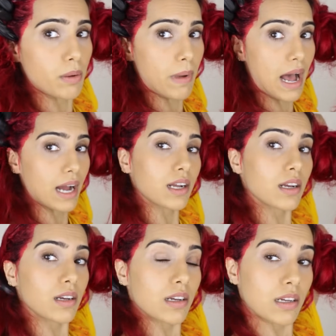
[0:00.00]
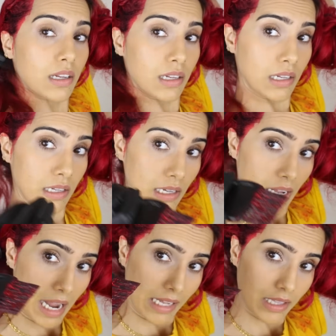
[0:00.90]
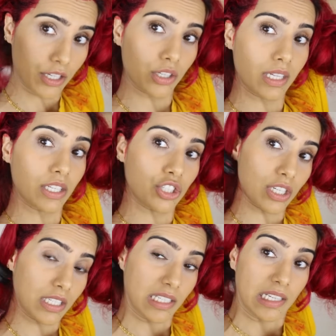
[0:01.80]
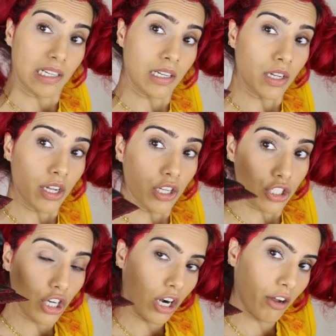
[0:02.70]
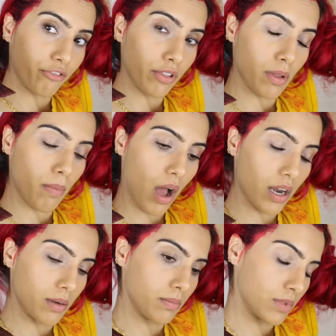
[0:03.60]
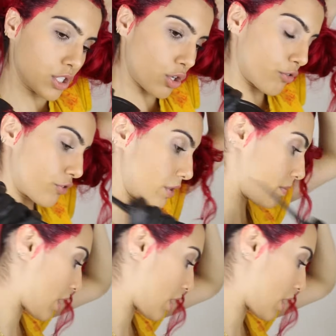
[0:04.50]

the back, I literally just start off from the bottom. So from the